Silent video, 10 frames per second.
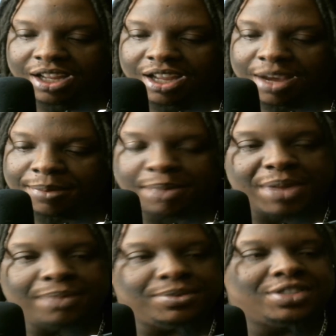I'm like,
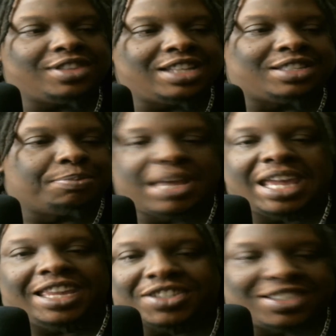babe, it's
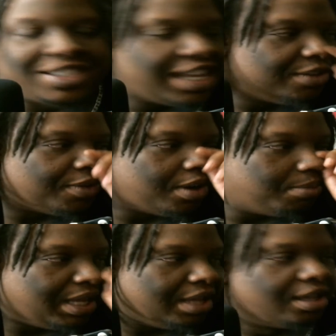me. Just sing in front of
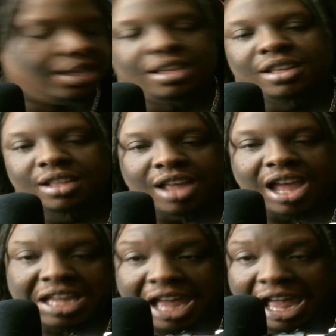me.
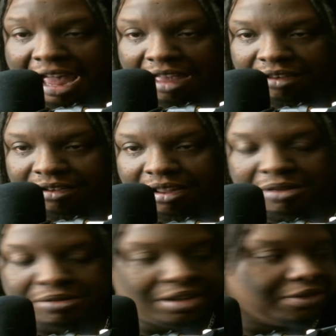I can't.
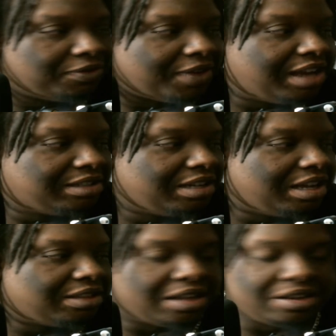If I
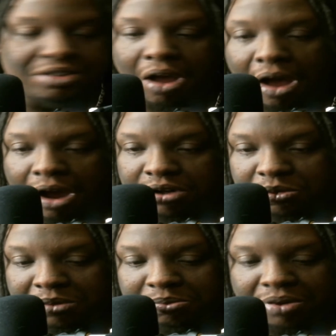did, the dogs
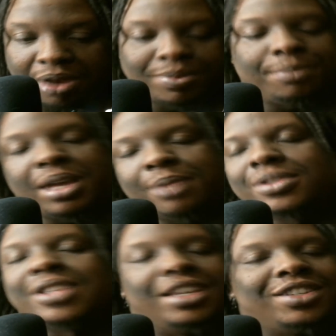would. But babe,
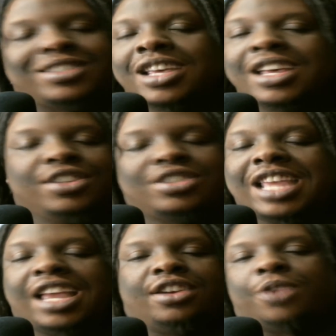just sing. Just
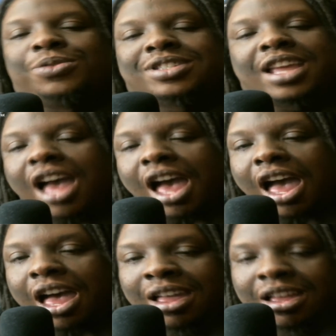sing a note. Just say
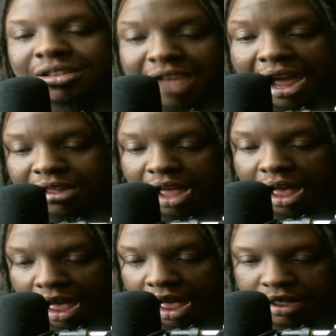
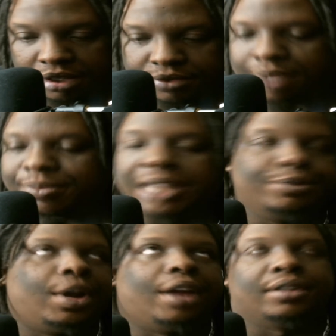no,
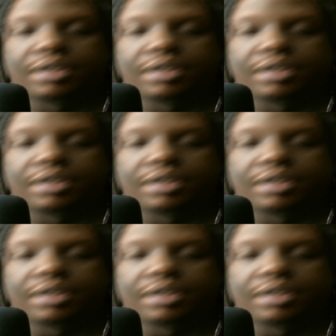whatever.